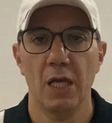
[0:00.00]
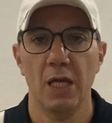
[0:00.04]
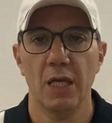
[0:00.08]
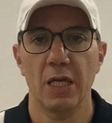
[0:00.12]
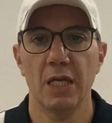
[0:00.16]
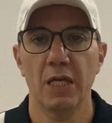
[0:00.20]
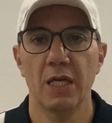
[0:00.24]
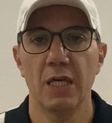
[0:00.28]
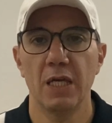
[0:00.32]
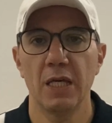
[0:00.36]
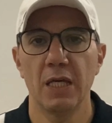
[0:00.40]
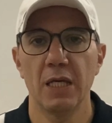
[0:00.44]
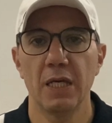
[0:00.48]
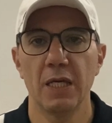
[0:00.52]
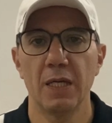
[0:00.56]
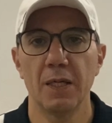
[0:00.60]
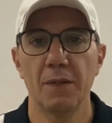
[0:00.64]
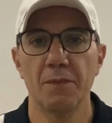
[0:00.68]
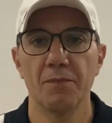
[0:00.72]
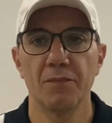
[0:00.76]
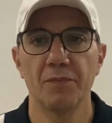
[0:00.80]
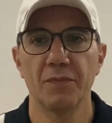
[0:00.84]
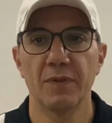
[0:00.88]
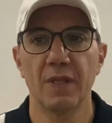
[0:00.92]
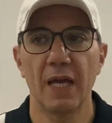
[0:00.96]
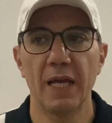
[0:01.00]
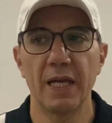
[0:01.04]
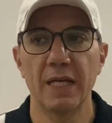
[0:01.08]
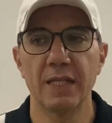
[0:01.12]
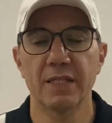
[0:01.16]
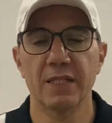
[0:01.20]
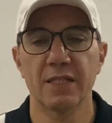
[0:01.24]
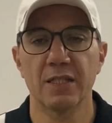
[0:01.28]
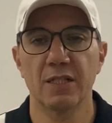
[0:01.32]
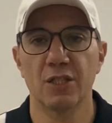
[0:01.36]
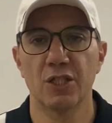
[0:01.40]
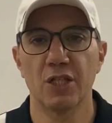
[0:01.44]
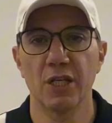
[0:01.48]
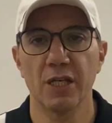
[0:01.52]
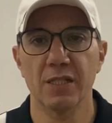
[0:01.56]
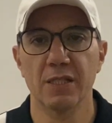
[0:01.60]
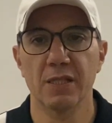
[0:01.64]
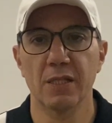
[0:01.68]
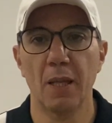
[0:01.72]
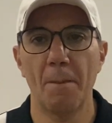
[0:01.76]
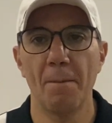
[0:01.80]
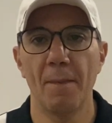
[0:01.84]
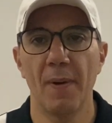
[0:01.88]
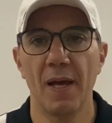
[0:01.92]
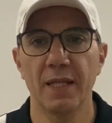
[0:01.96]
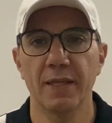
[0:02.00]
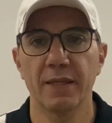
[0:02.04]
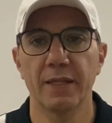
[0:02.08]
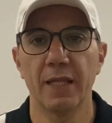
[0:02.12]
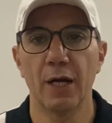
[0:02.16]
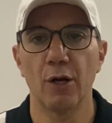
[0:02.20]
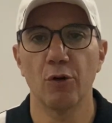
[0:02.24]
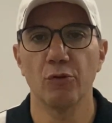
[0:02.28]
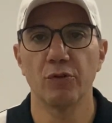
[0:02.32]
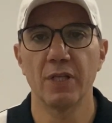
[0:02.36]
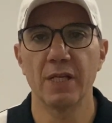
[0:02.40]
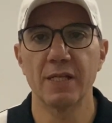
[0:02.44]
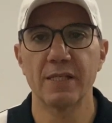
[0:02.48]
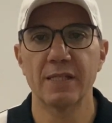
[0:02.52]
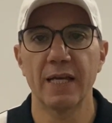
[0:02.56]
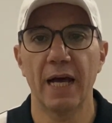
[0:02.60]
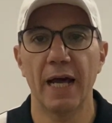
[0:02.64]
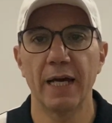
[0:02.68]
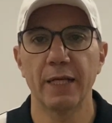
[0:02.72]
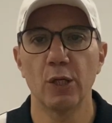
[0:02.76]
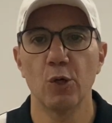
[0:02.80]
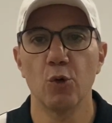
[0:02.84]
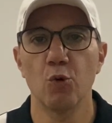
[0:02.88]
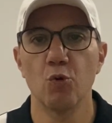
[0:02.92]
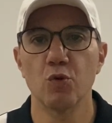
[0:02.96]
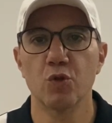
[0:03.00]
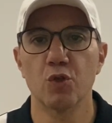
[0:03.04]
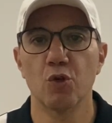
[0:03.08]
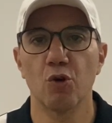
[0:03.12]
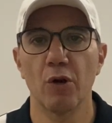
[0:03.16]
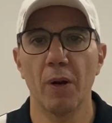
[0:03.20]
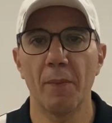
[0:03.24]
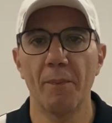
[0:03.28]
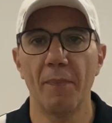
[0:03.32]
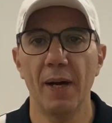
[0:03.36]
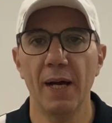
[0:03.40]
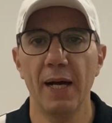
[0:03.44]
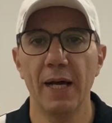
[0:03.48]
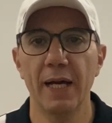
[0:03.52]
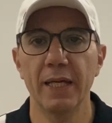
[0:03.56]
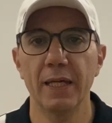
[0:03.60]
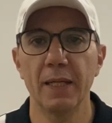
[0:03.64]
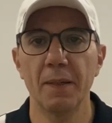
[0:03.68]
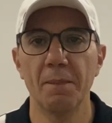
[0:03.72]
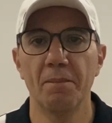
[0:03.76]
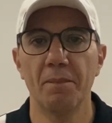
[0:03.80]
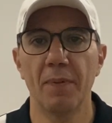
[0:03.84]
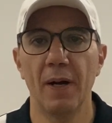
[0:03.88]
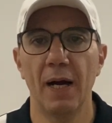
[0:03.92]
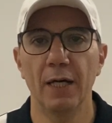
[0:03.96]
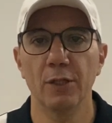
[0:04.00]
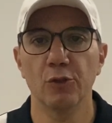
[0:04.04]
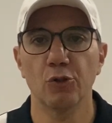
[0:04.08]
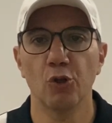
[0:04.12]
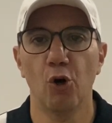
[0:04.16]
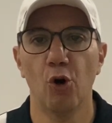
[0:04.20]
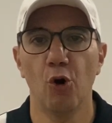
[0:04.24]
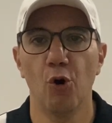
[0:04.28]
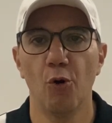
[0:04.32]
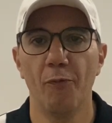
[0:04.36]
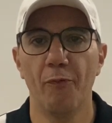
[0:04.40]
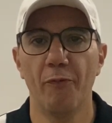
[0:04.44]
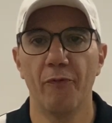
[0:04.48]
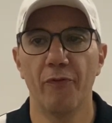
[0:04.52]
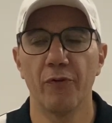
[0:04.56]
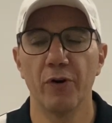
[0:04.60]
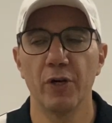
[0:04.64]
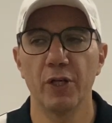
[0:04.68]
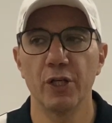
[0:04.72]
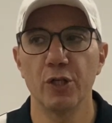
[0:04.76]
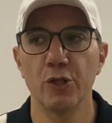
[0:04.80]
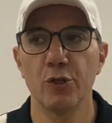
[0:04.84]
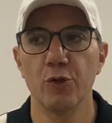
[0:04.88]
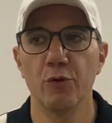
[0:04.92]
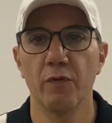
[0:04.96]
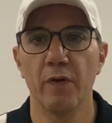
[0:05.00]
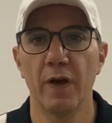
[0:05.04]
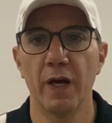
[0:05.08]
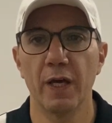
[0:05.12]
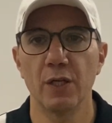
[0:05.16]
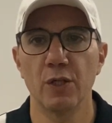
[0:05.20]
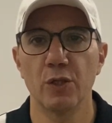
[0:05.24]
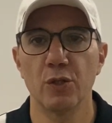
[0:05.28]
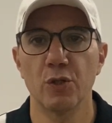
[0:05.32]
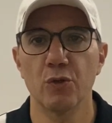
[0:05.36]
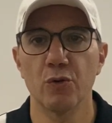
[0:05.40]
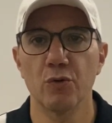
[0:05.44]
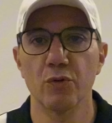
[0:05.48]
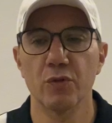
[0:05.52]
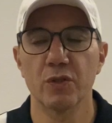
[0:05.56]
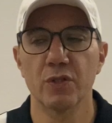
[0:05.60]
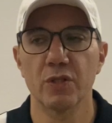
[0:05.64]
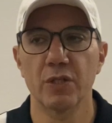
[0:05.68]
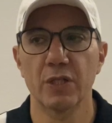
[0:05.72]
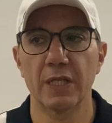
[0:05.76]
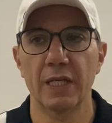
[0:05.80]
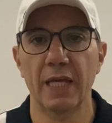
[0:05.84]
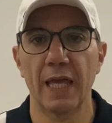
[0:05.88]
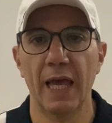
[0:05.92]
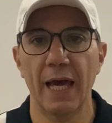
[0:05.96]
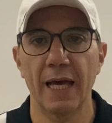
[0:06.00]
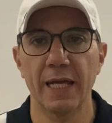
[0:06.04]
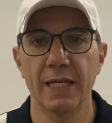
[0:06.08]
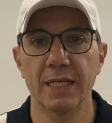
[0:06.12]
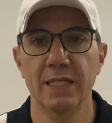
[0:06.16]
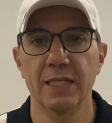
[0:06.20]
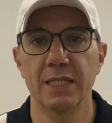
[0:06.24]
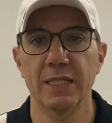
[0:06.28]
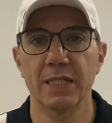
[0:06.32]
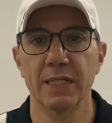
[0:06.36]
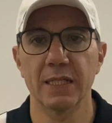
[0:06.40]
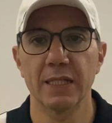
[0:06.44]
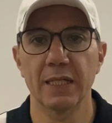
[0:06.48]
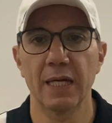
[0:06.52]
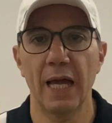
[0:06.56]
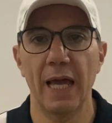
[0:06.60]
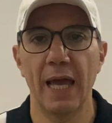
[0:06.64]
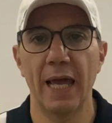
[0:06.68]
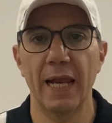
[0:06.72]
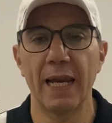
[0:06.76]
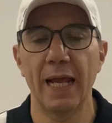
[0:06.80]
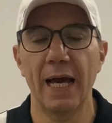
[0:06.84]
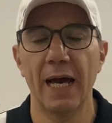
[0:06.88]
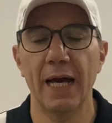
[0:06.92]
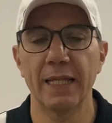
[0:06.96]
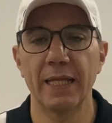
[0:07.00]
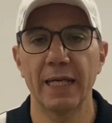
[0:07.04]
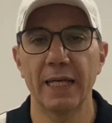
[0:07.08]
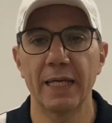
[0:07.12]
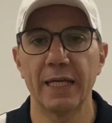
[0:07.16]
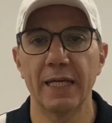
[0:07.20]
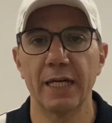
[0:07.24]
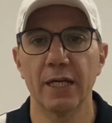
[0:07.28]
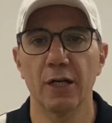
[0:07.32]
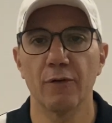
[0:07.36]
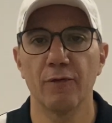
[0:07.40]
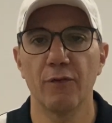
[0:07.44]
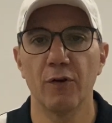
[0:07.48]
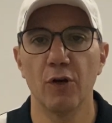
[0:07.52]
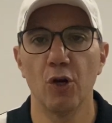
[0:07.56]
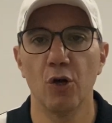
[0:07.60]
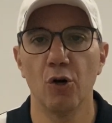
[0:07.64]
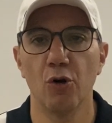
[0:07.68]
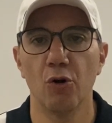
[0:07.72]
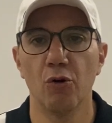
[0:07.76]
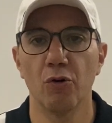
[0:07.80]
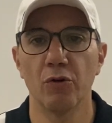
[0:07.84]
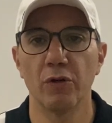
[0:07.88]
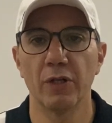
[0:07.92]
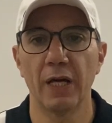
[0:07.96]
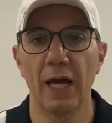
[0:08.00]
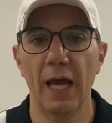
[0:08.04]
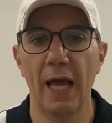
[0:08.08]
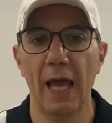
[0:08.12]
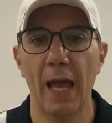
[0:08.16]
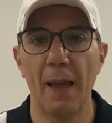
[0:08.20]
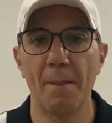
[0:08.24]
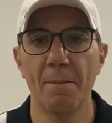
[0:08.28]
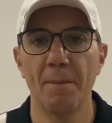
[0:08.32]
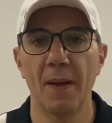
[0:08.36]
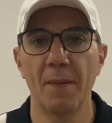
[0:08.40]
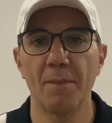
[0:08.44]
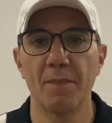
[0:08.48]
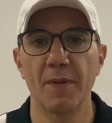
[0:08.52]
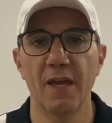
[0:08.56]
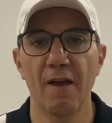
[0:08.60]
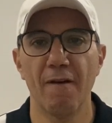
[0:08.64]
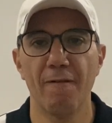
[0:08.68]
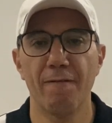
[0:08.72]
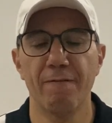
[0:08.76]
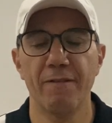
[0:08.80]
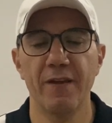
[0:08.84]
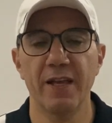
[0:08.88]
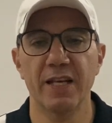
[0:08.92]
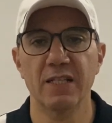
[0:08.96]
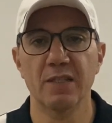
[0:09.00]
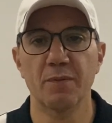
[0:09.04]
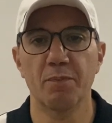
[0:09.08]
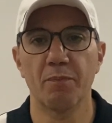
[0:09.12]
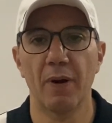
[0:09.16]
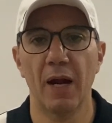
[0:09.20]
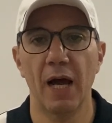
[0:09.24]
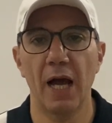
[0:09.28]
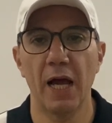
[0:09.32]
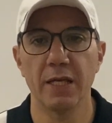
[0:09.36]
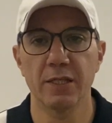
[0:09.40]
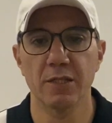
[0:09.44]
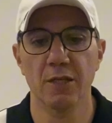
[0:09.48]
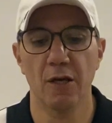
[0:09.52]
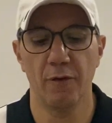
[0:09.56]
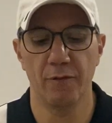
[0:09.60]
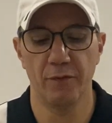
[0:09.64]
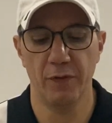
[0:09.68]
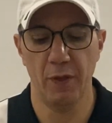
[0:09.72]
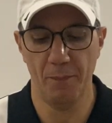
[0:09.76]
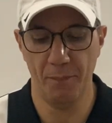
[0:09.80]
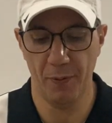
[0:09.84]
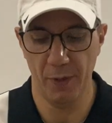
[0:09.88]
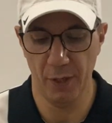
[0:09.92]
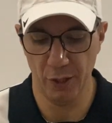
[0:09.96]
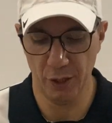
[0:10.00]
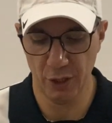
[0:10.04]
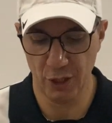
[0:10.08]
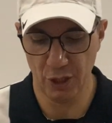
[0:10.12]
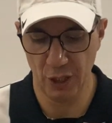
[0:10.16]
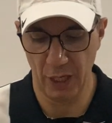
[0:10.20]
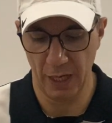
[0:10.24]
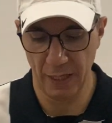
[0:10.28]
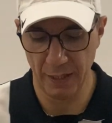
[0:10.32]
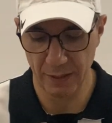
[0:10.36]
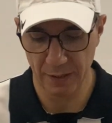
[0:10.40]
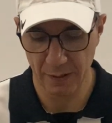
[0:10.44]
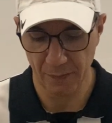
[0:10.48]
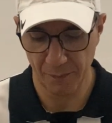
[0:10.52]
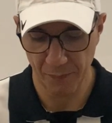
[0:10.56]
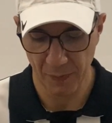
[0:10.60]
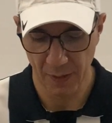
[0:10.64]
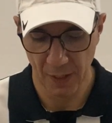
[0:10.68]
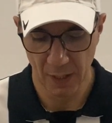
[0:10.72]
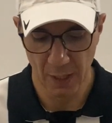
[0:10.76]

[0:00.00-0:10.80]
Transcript: it's just a matter of decide who's going to buy, but hopefully Juventus get another year of loan and maybe a fixed price of the purchase.